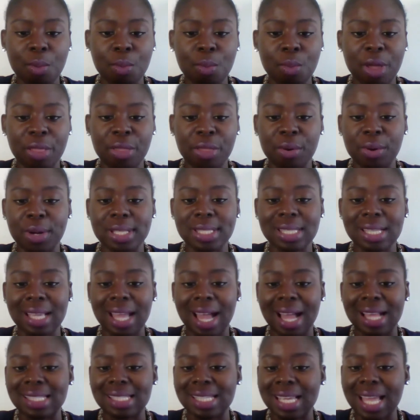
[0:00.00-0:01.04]
whether it's
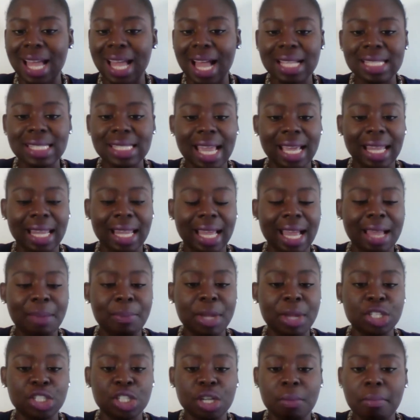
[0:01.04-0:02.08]
Constant Contact, like I
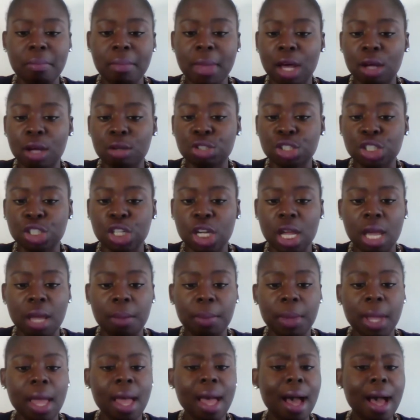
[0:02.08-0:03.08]
mentioned, MailChimp,